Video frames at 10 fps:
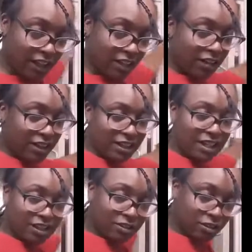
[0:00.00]
And no, I did
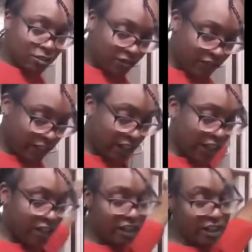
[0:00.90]
not go to school for
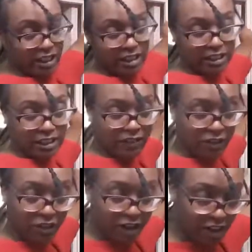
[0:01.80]
hair or anything like that. If
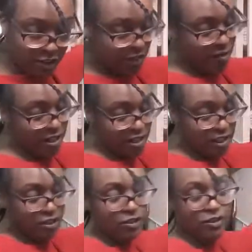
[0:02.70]
you are new to my
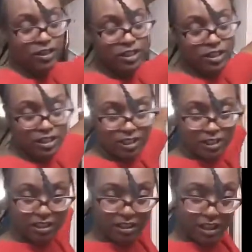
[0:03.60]
channel, it's
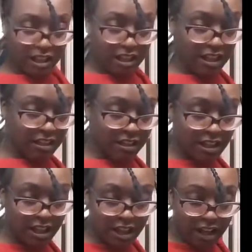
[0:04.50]
just that
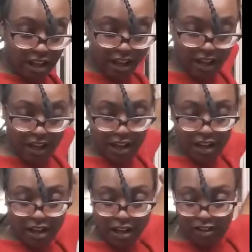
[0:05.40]

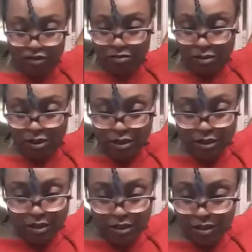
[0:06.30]
I have
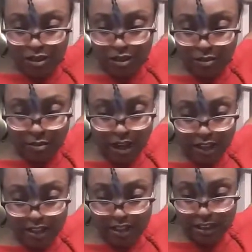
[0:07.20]
been
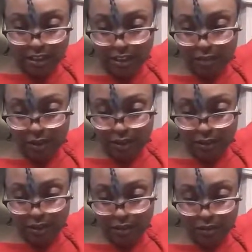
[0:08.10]
practicing and
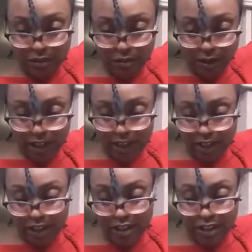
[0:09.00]
messing around doing my
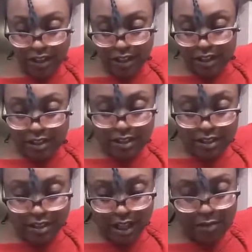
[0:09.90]
hair
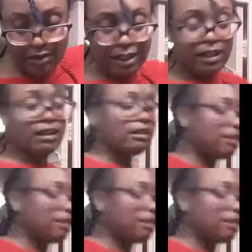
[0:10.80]
since I was like